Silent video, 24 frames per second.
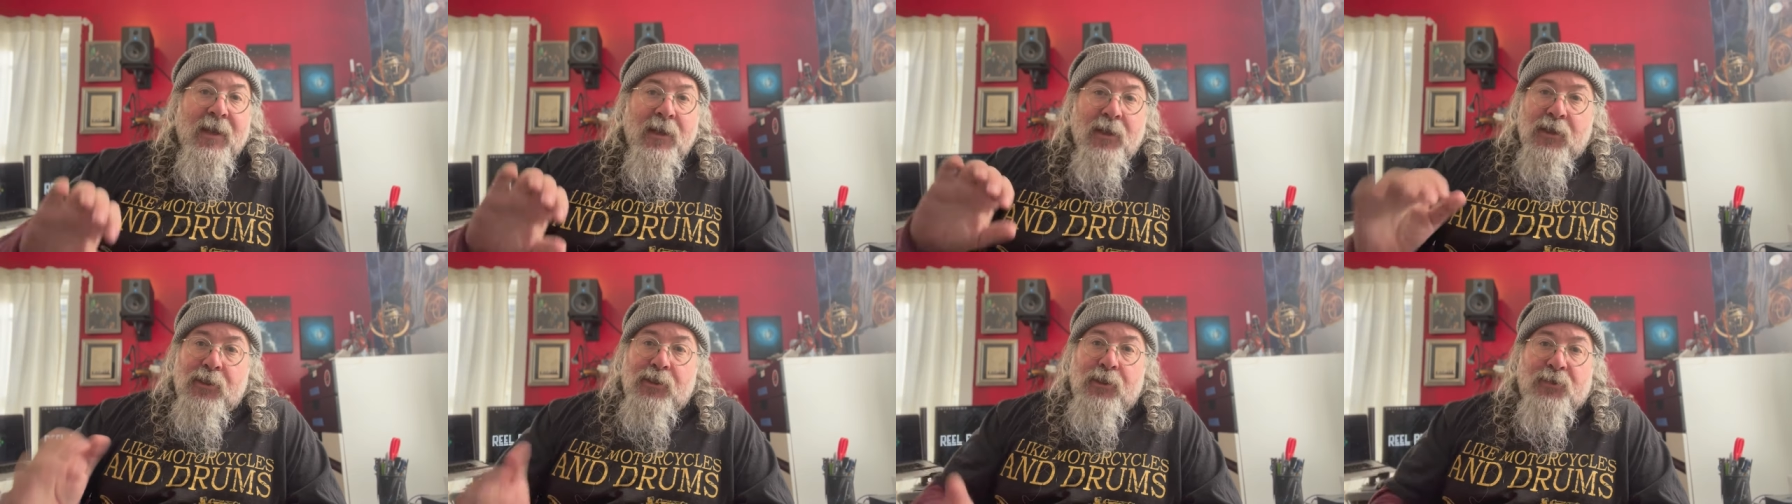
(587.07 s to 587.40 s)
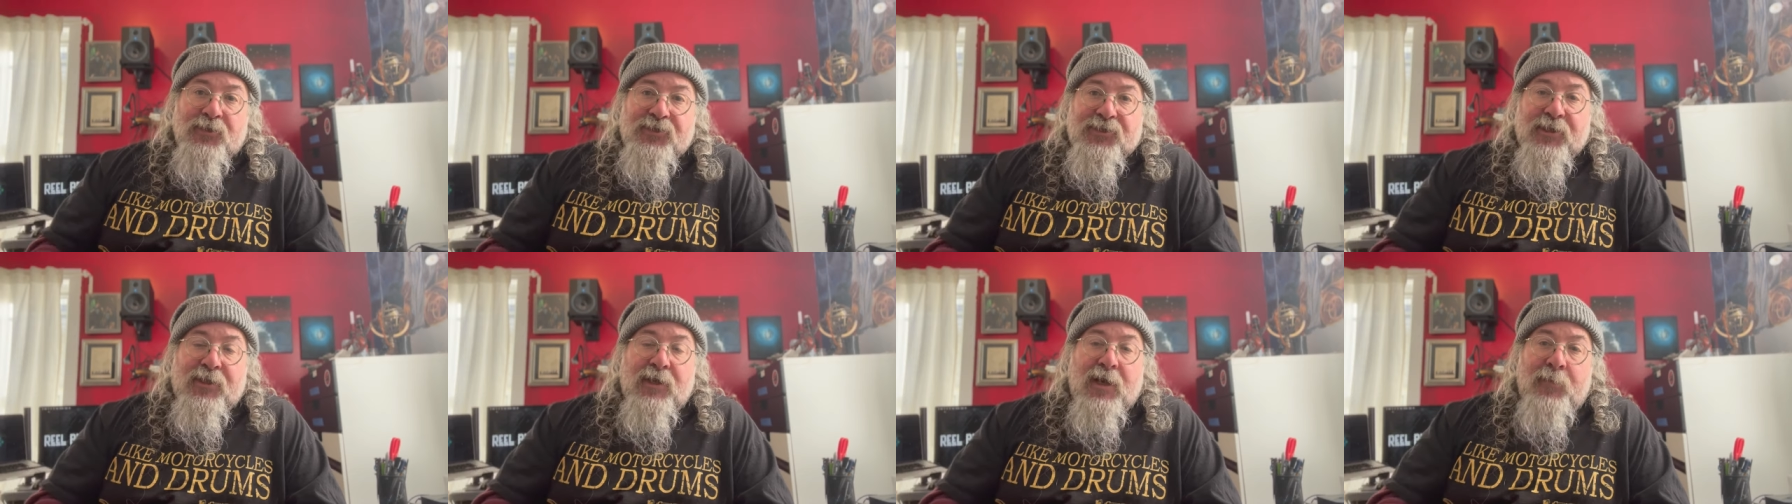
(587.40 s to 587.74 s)

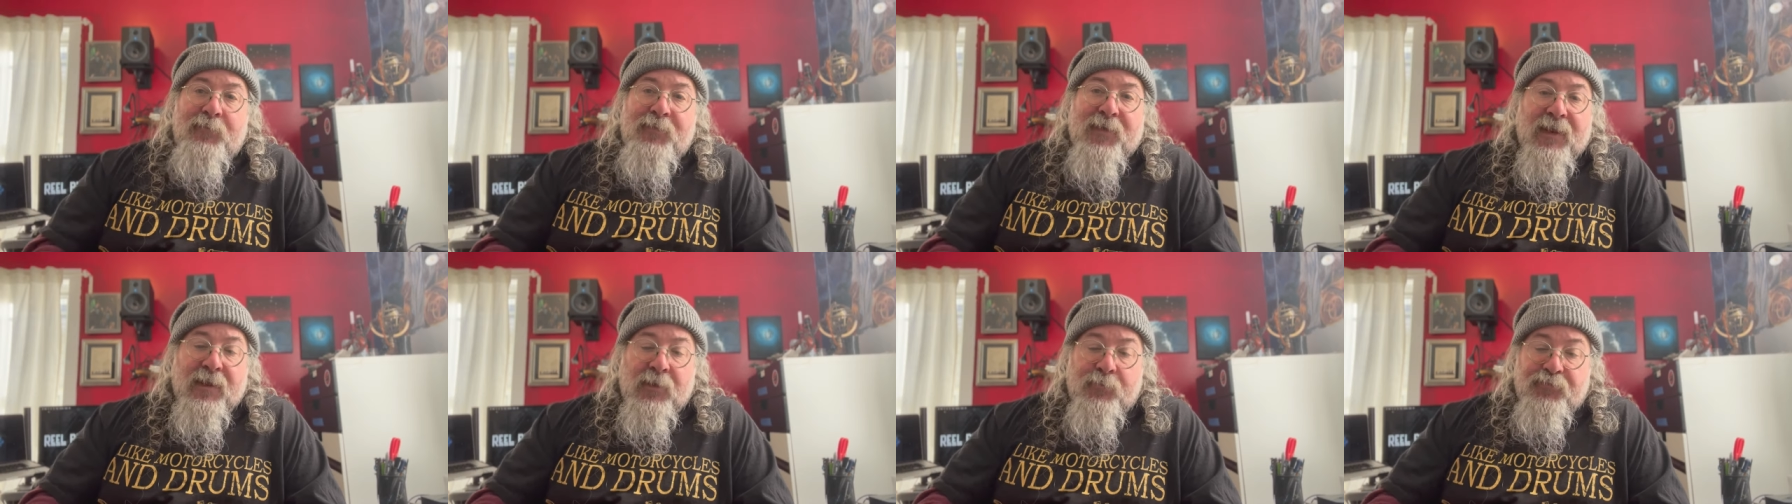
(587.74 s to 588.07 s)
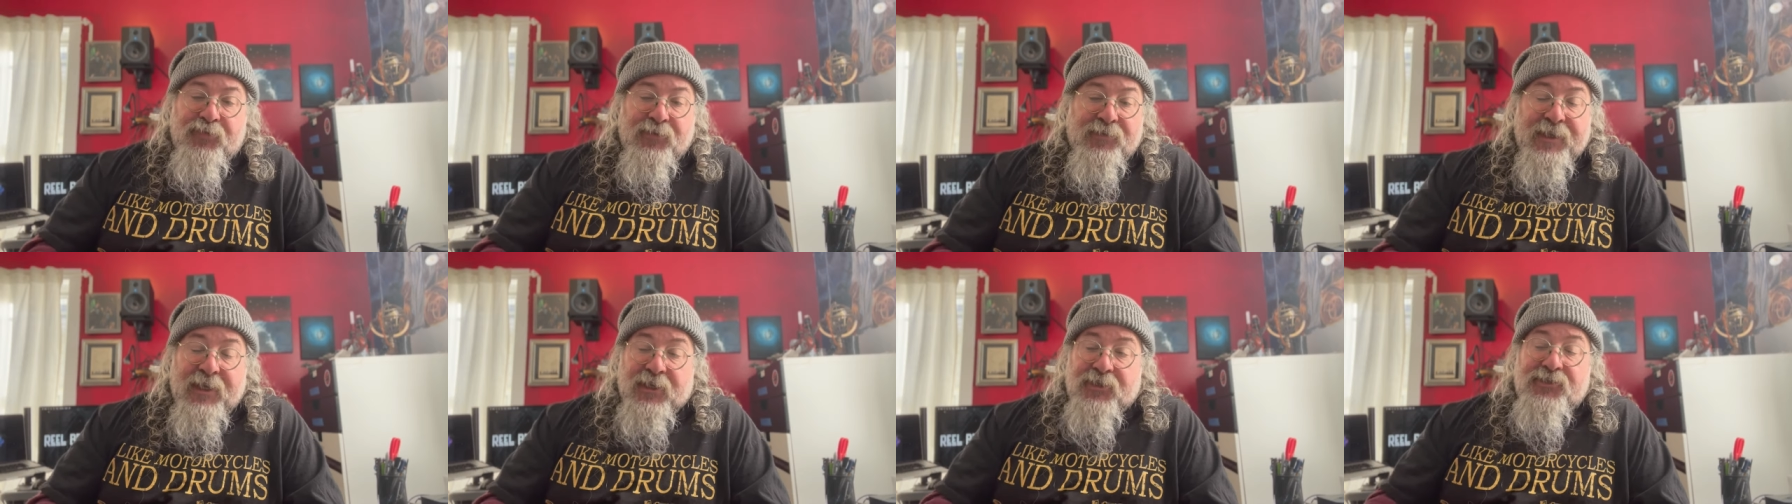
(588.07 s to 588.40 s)
Close it up and it
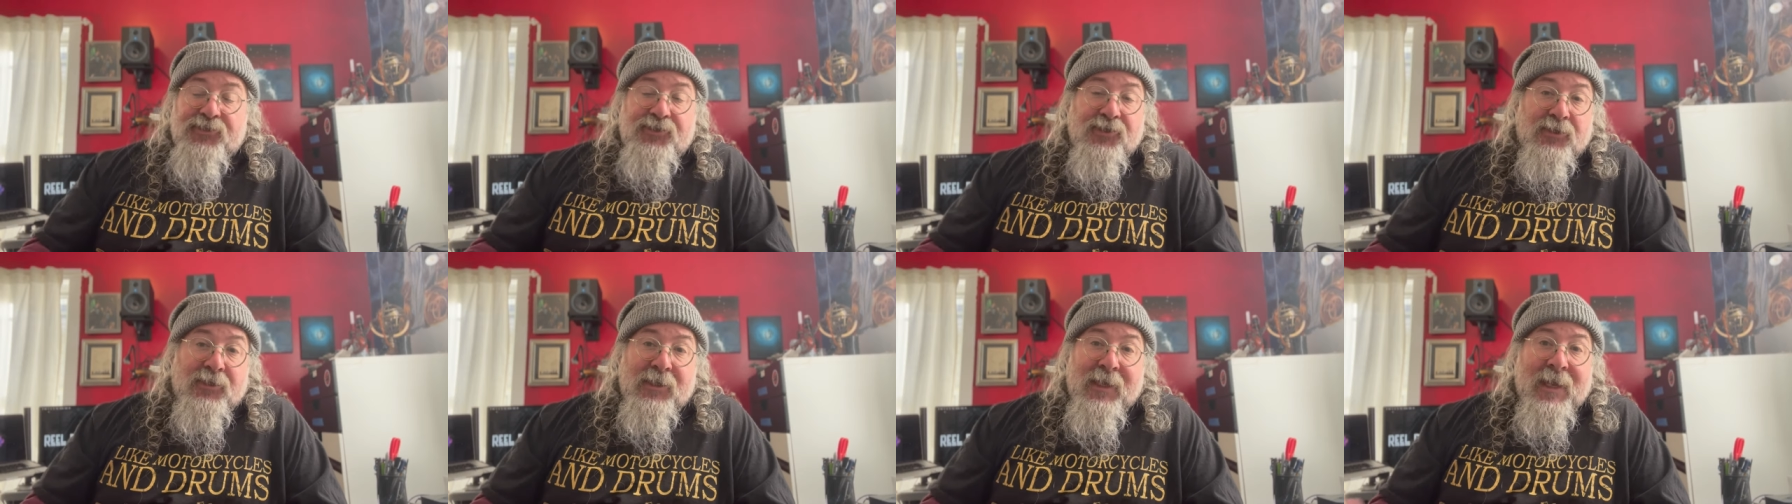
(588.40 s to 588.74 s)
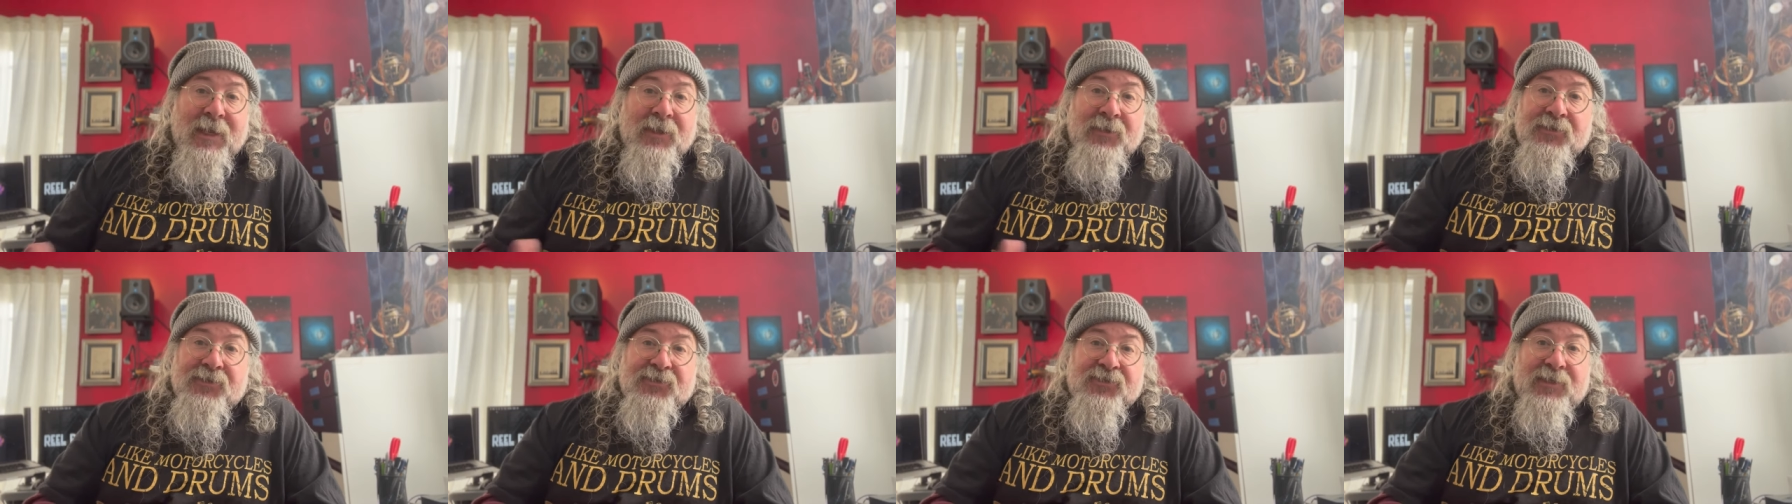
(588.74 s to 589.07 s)
protects your
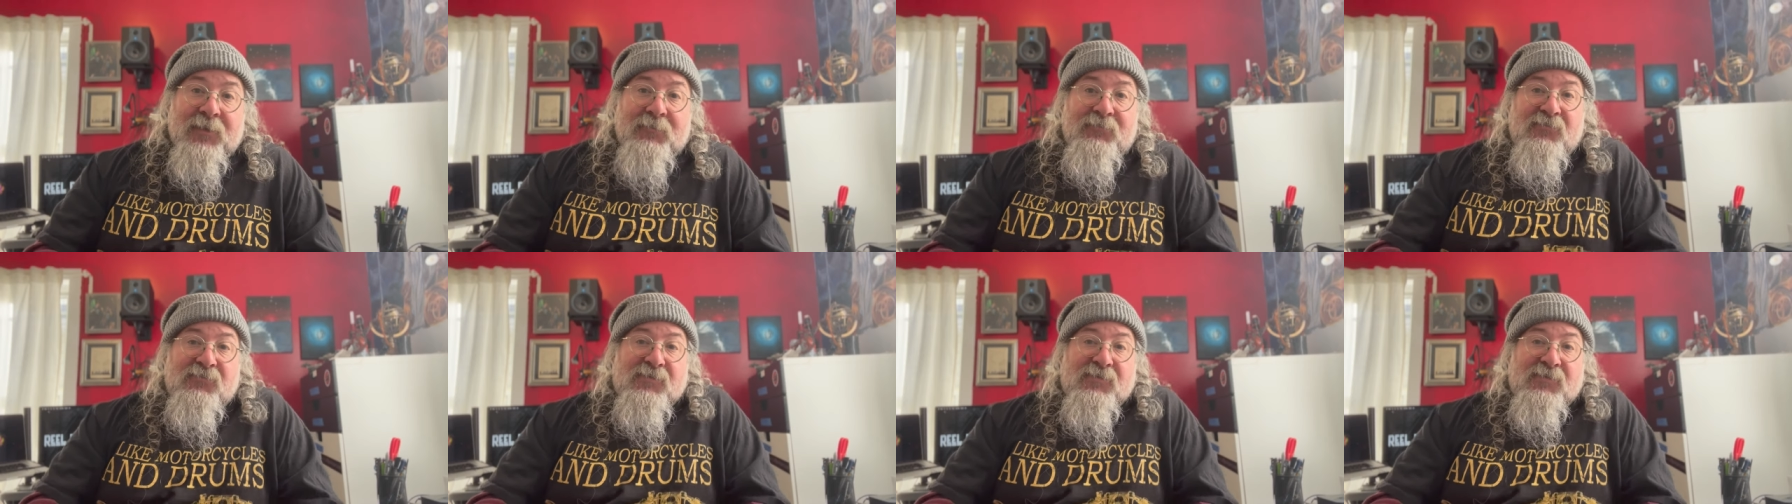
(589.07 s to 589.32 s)
lens.